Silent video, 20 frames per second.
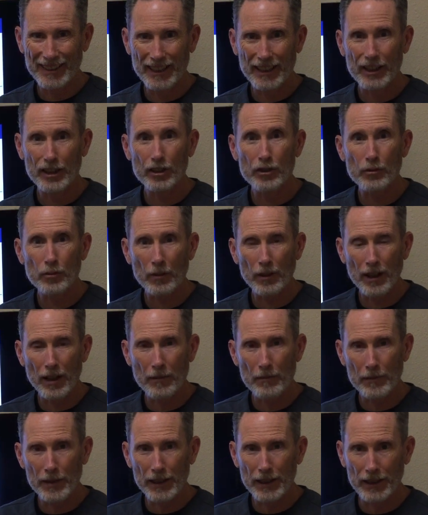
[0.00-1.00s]
And here's what
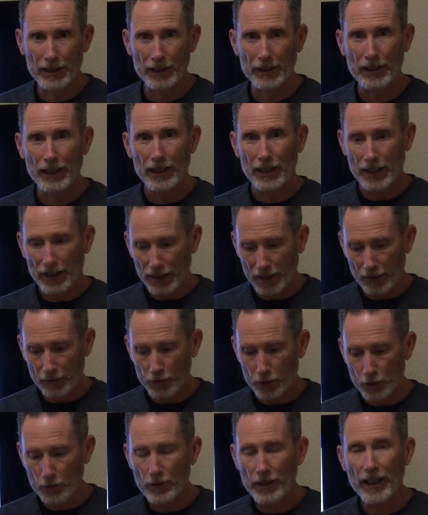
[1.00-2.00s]
I mean.
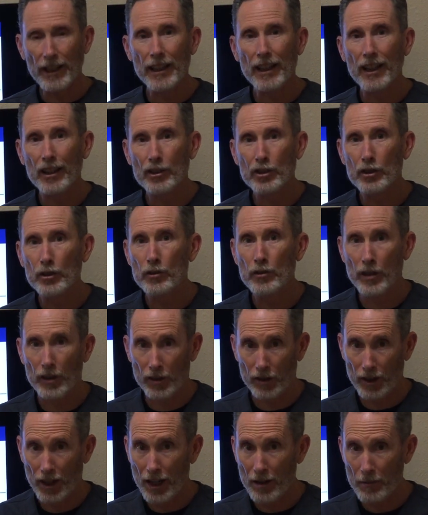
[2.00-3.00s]
If you cannot do the
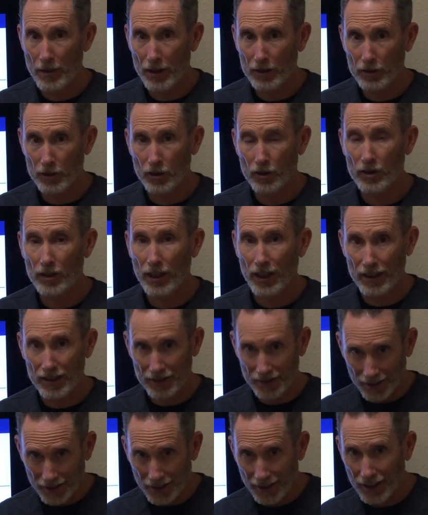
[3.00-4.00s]
same exercise
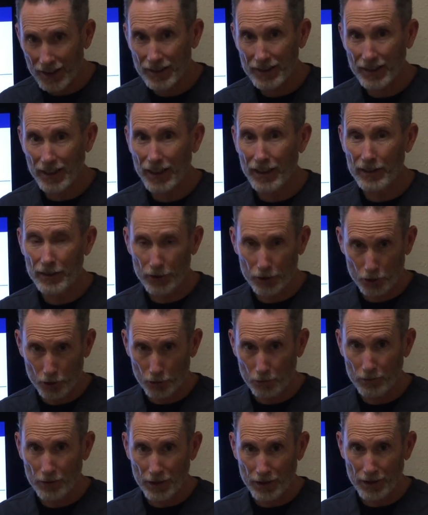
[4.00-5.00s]
the next day that
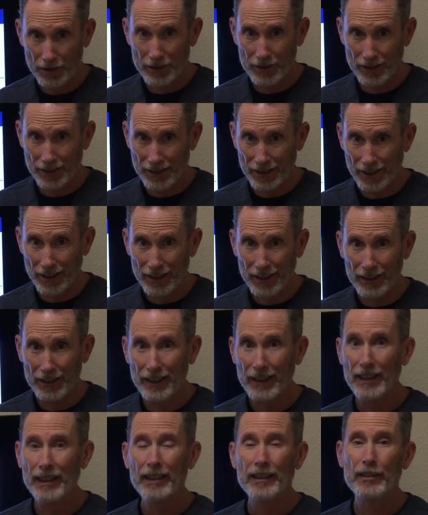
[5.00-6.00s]
you did today,
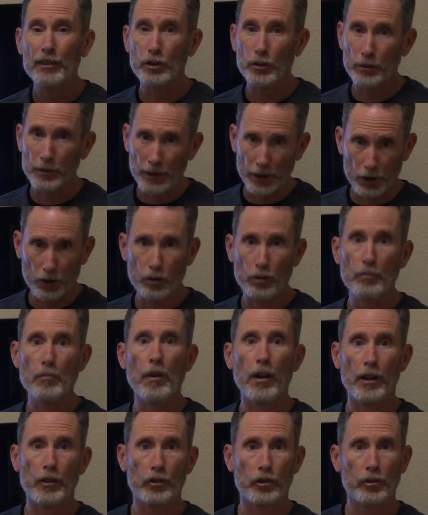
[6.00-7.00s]
you did too
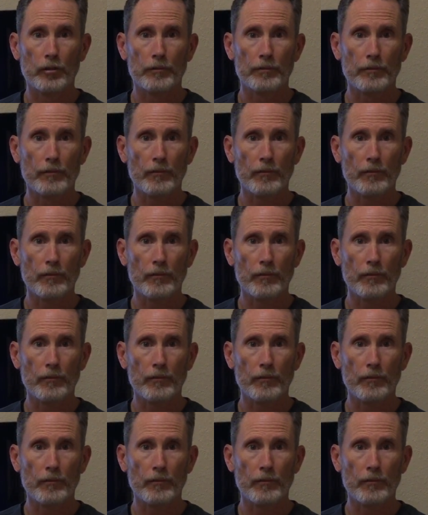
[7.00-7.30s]
much.